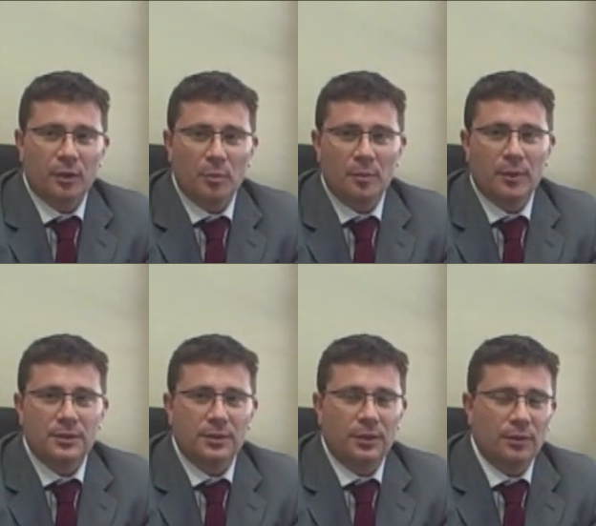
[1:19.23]
commitment
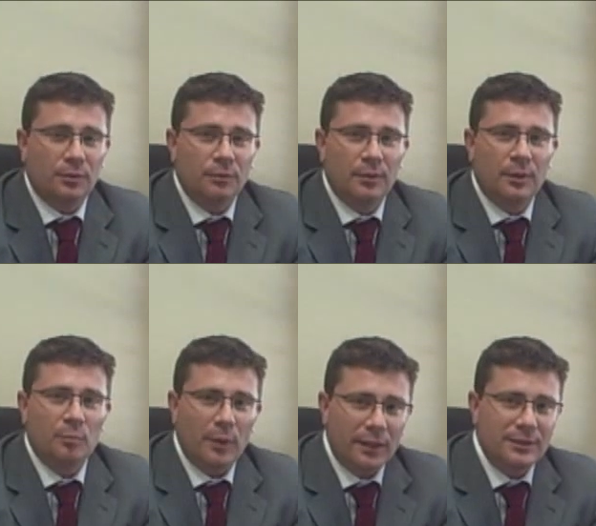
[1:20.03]
to you,
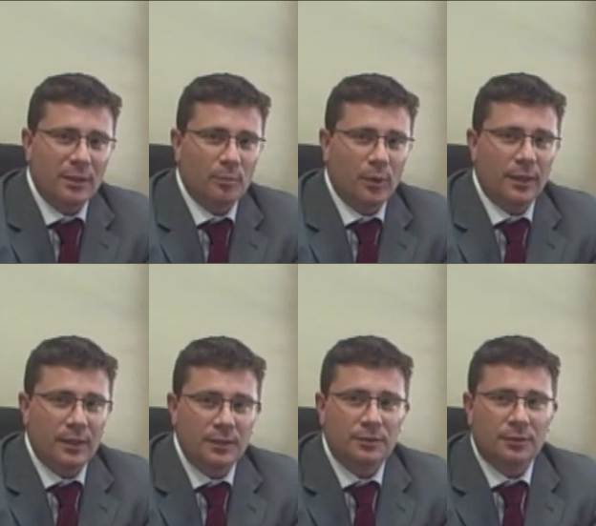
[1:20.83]
backed up by a
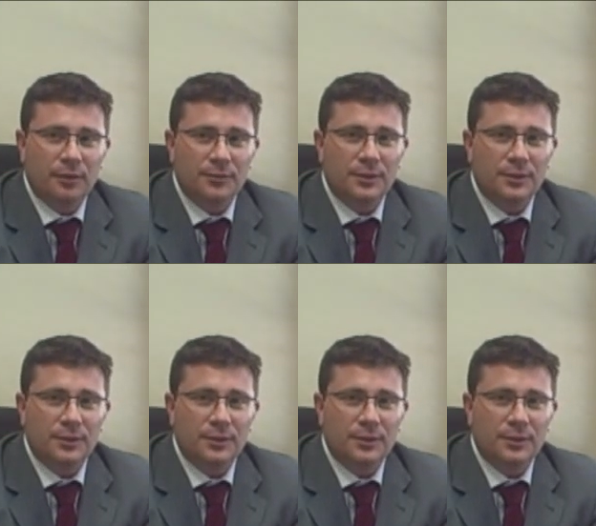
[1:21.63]
history of